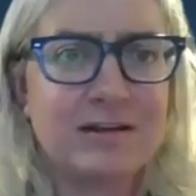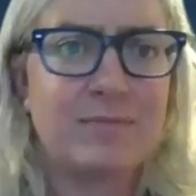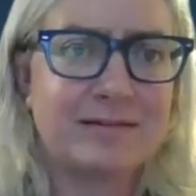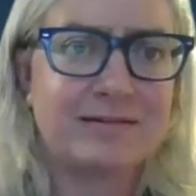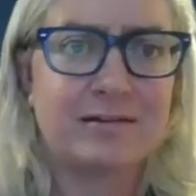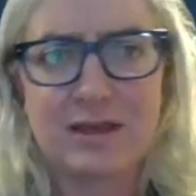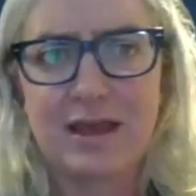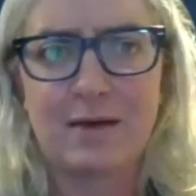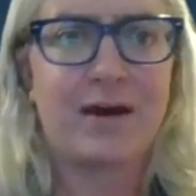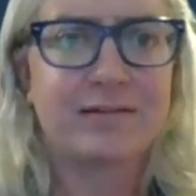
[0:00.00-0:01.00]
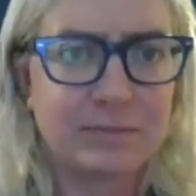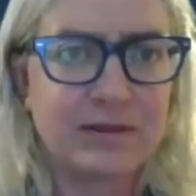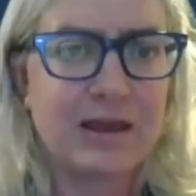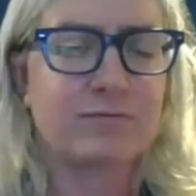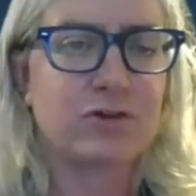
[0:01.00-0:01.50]
basis, we can't
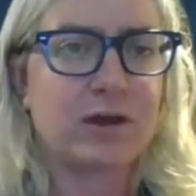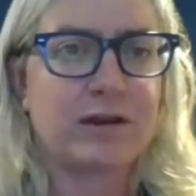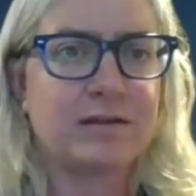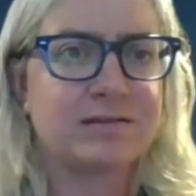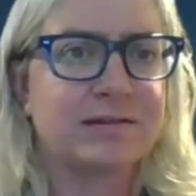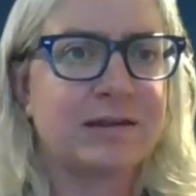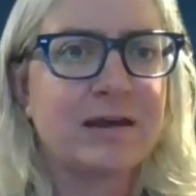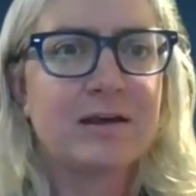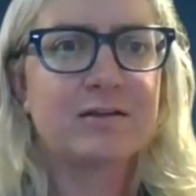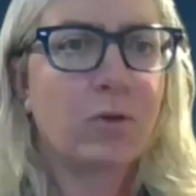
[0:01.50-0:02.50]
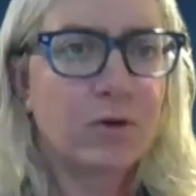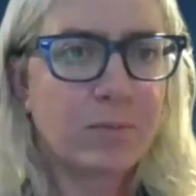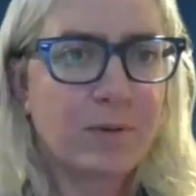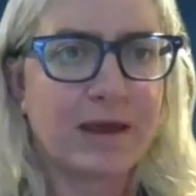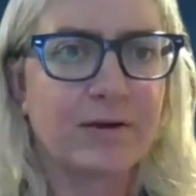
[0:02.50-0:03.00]
possibly have Chinese solar
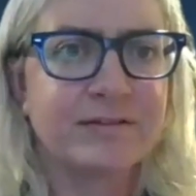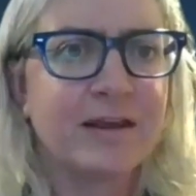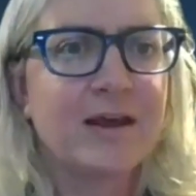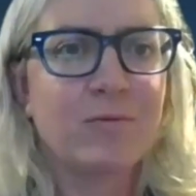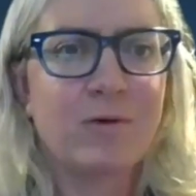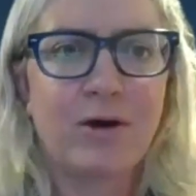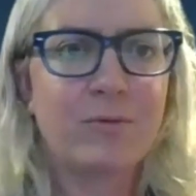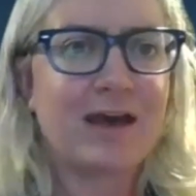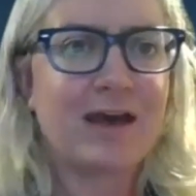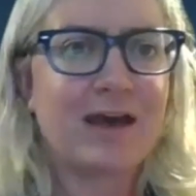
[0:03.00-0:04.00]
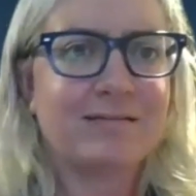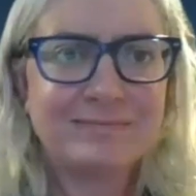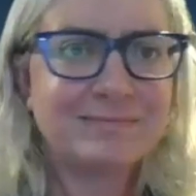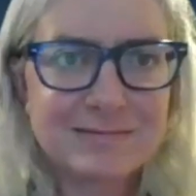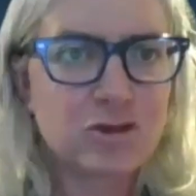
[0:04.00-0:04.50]
panels. Well, we've got
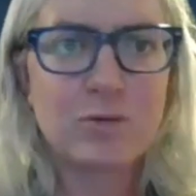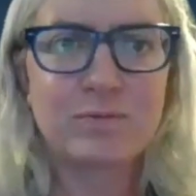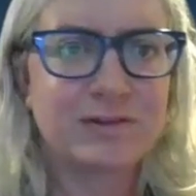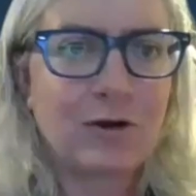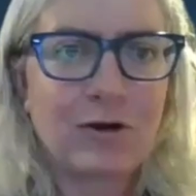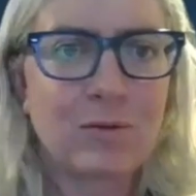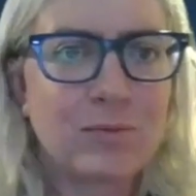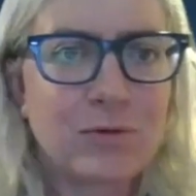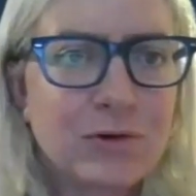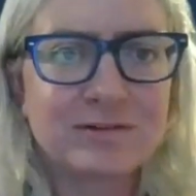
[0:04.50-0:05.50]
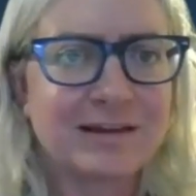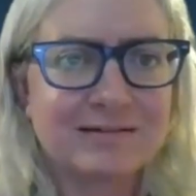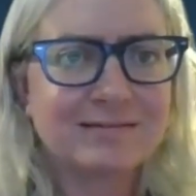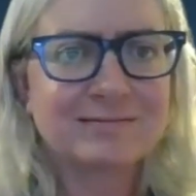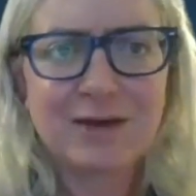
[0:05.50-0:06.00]
chips in our computers
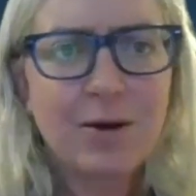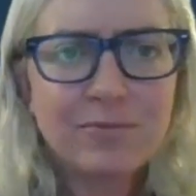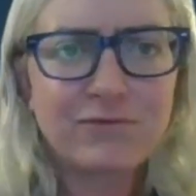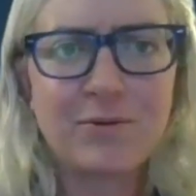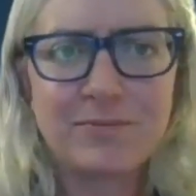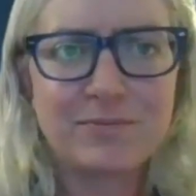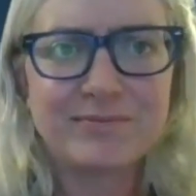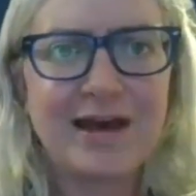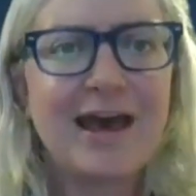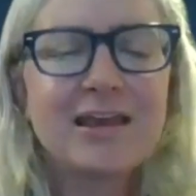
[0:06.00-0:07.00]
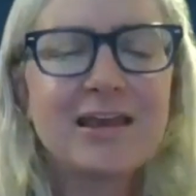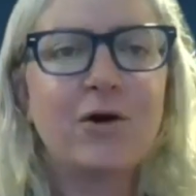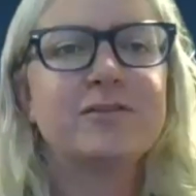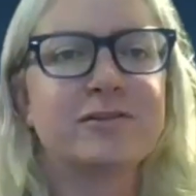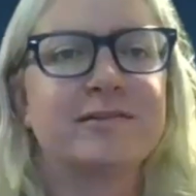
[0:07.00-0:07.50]
that come from,
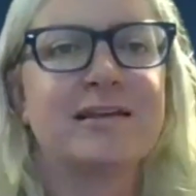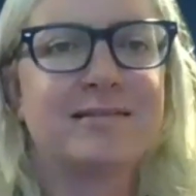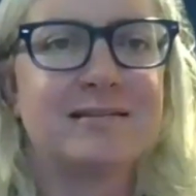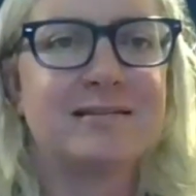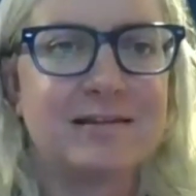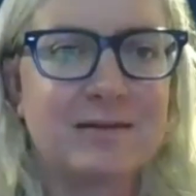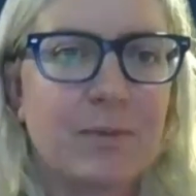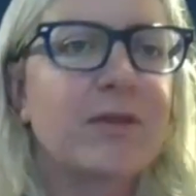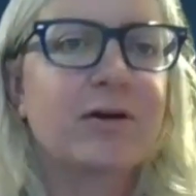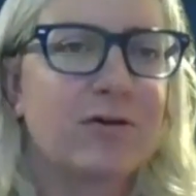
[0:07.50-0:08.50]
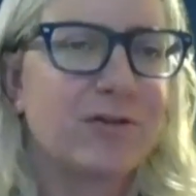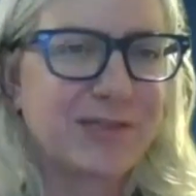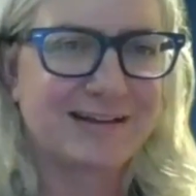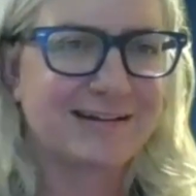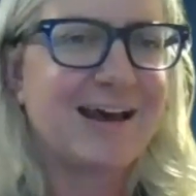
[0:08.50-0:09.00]
it's a political
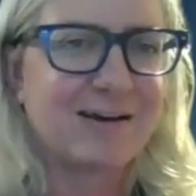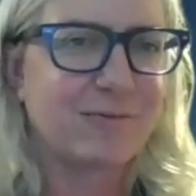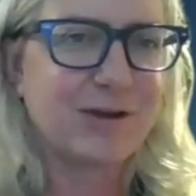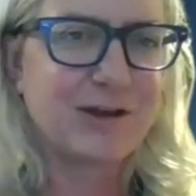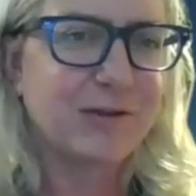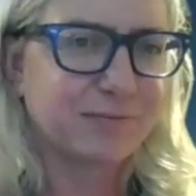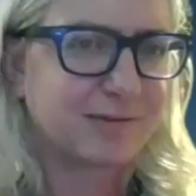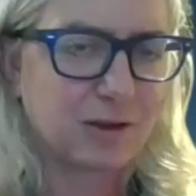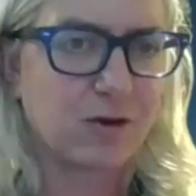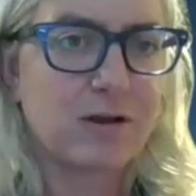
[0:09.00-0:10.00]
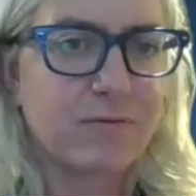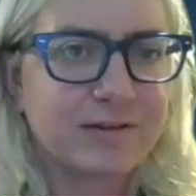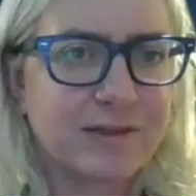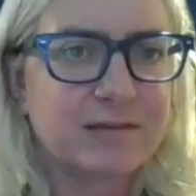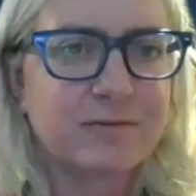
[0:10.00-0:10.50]
thing, not a real security
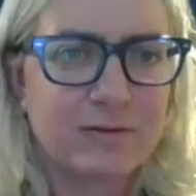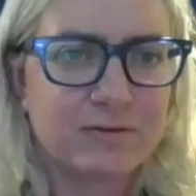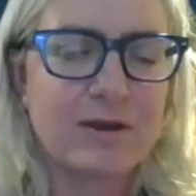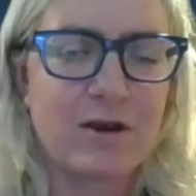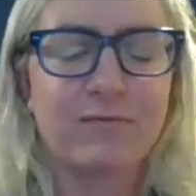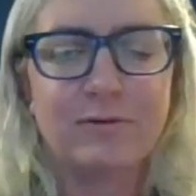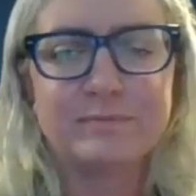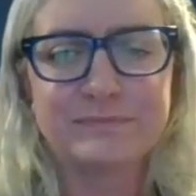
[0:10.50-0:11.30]
risk thing. So we have to be careful.